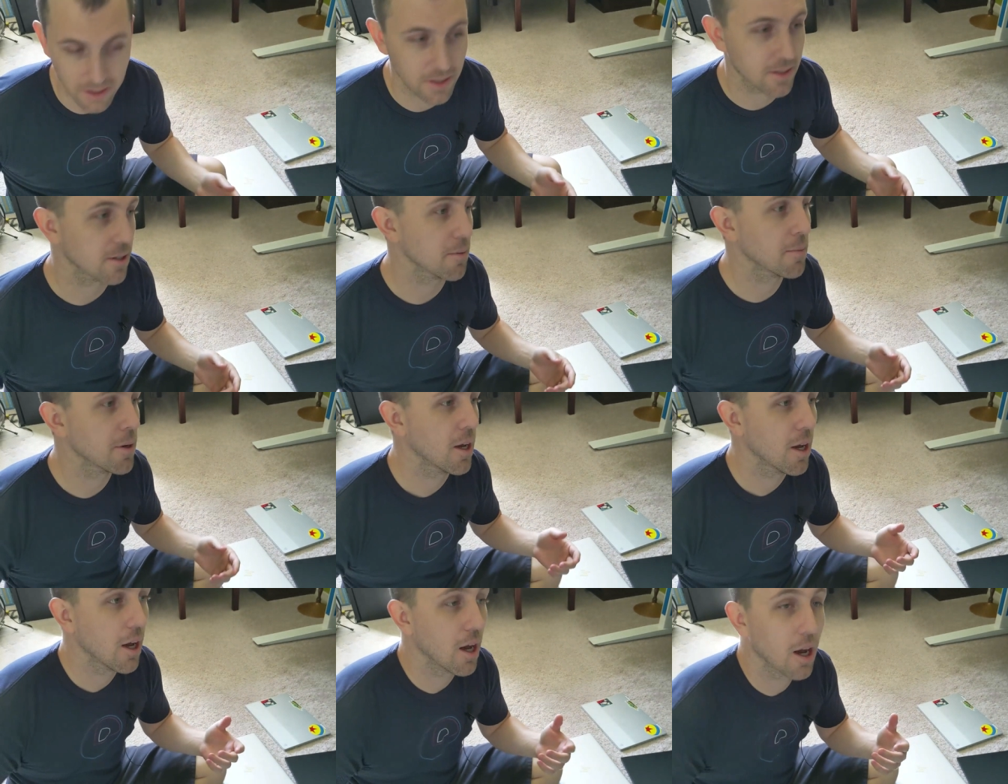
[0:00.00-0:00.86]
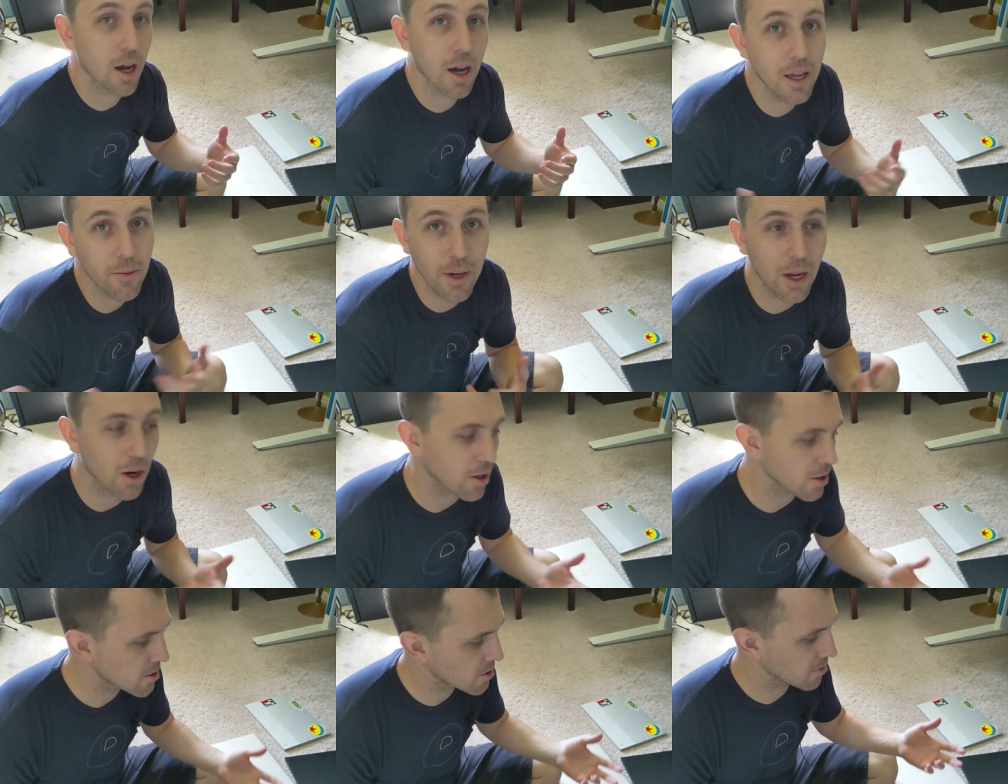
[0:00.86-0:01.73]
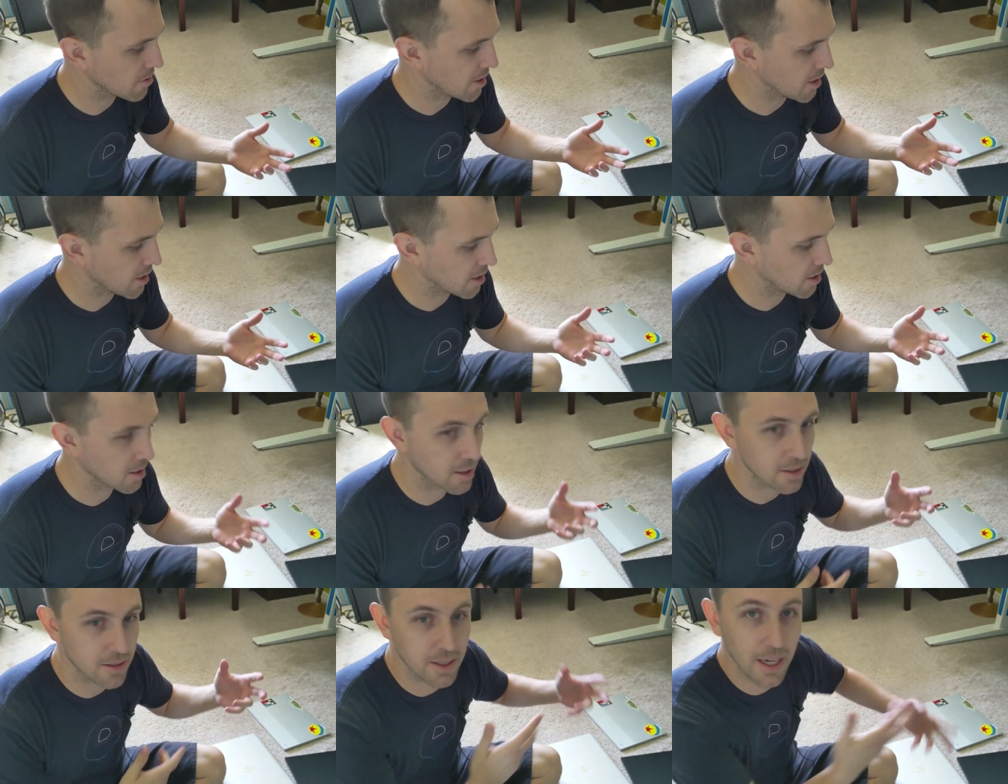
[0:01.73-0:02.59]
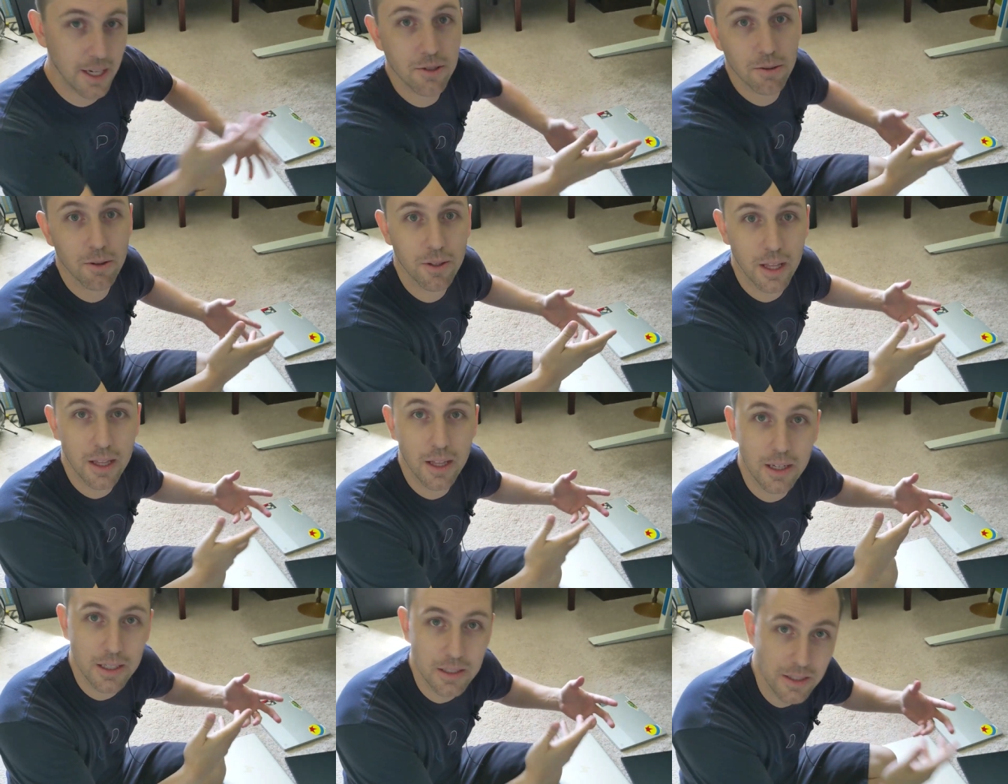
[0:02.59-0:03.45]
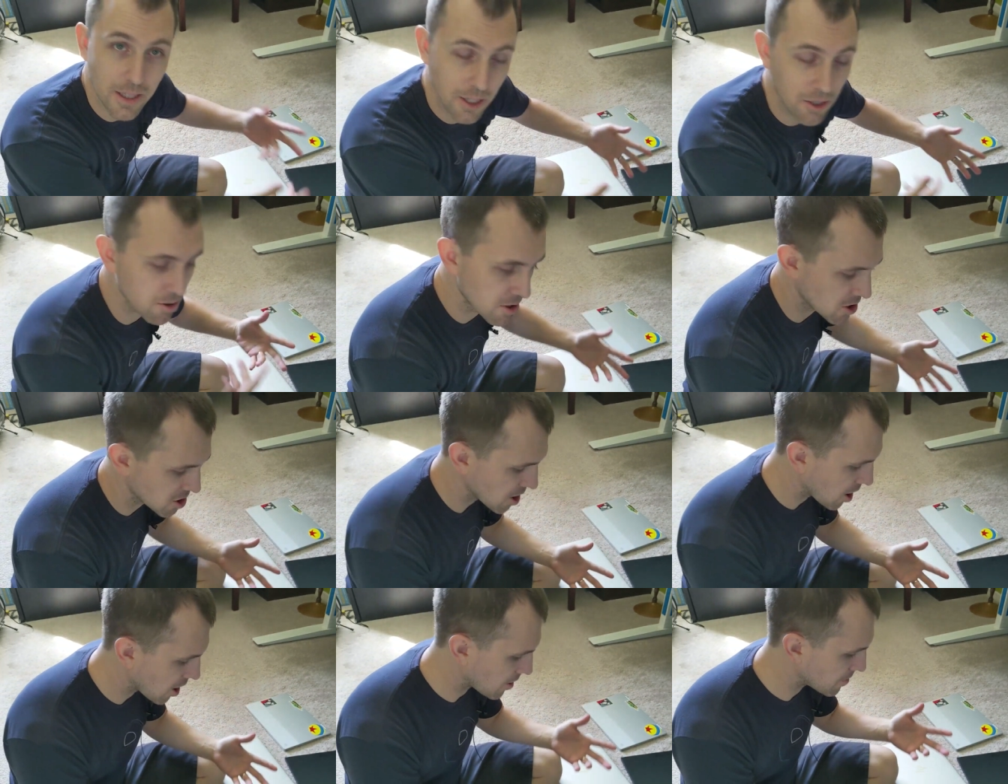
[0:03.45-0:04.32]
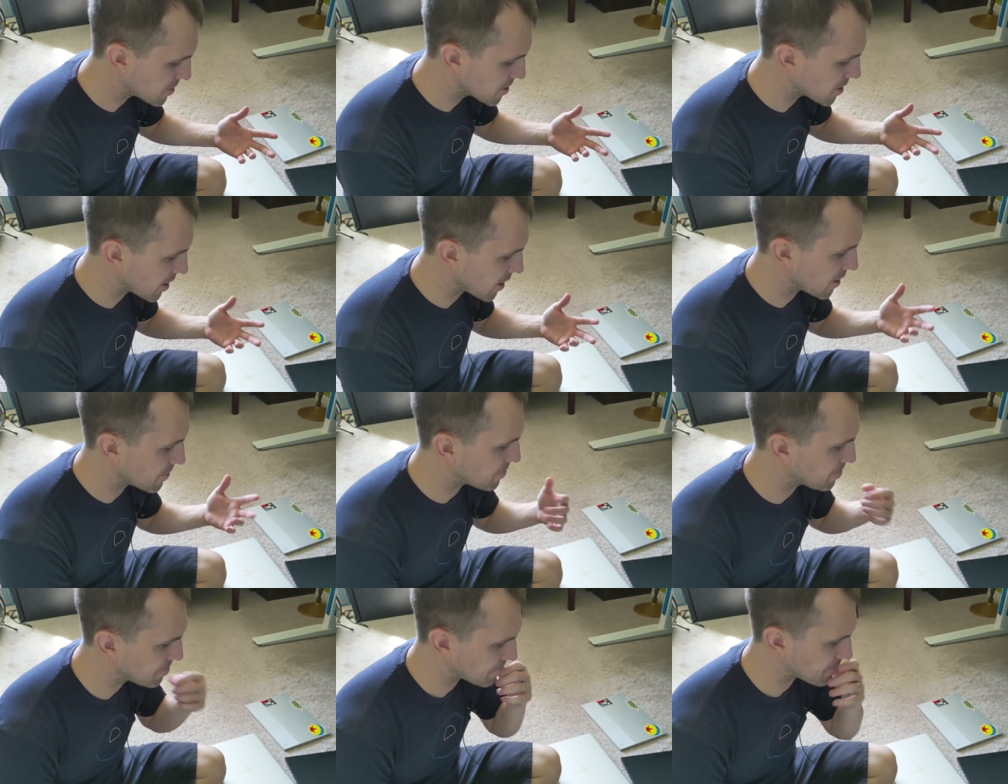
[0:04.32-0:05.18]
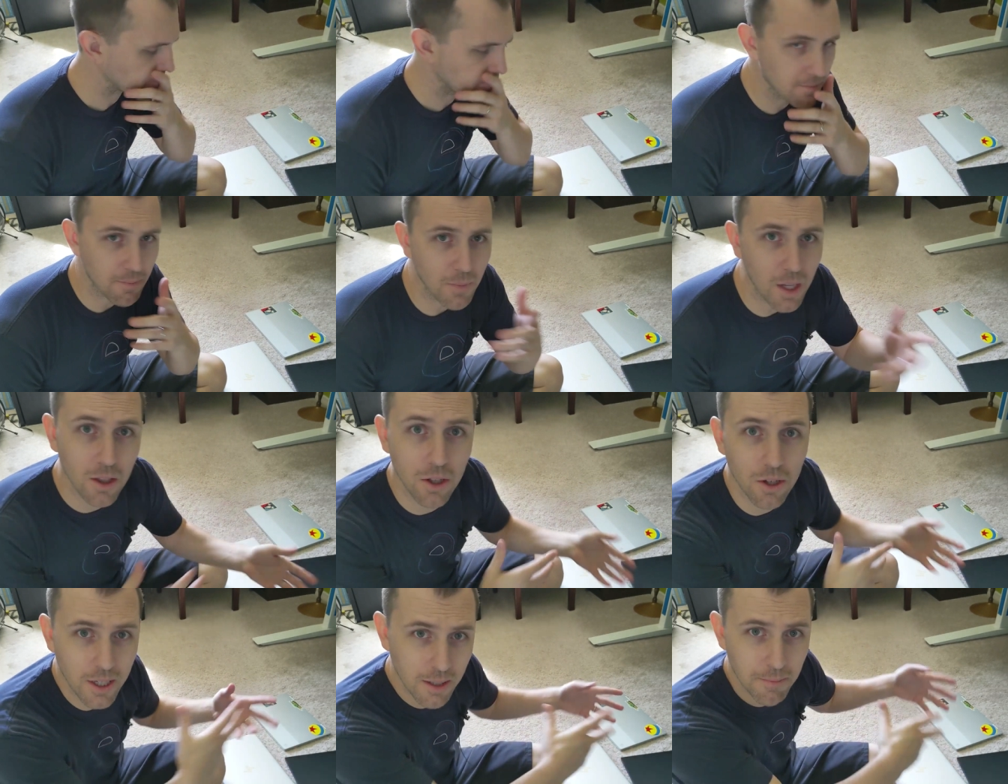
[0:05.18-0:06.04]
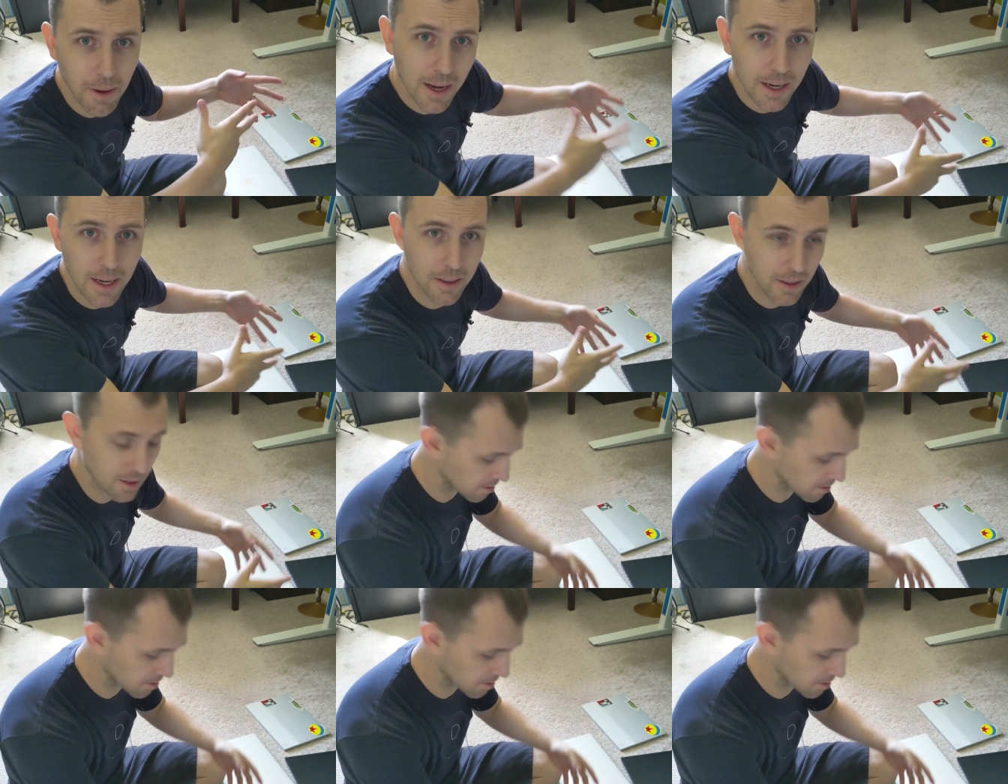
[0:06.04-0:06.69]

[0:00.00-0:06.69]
system. Uh, and we also need a scheduler that can schedule these jobs. And looking back at the